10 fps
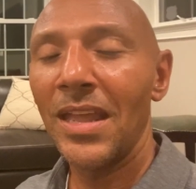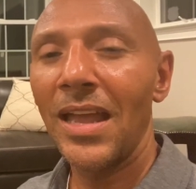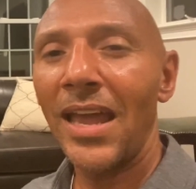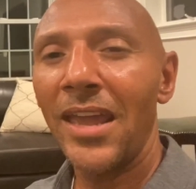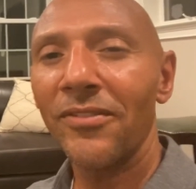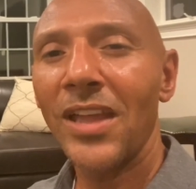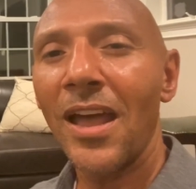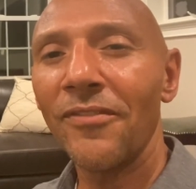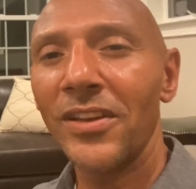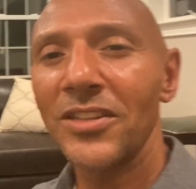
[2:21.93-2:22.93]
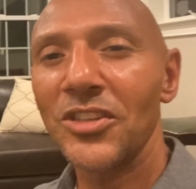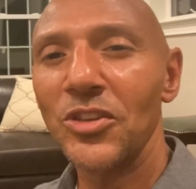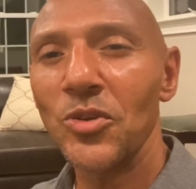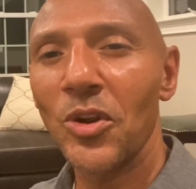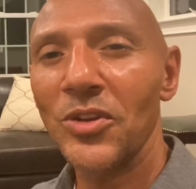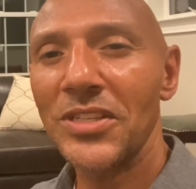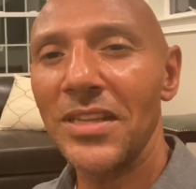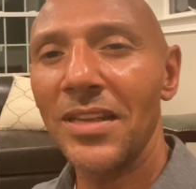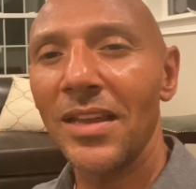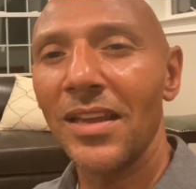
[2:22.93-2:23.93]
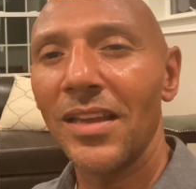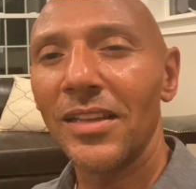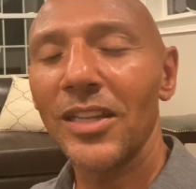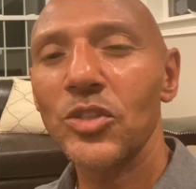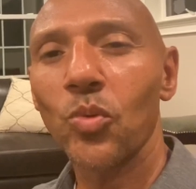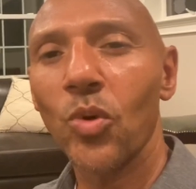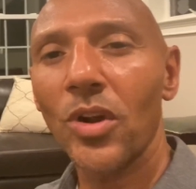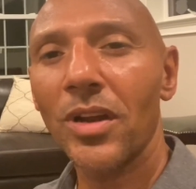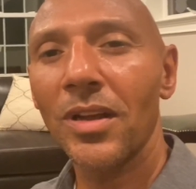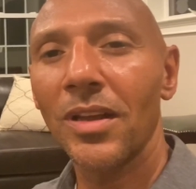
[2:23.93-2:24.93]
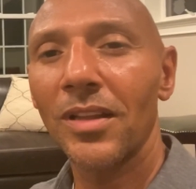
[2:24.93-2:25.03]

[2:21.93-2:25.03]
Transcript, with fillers: I have confidence in you, Hersey. Let's work,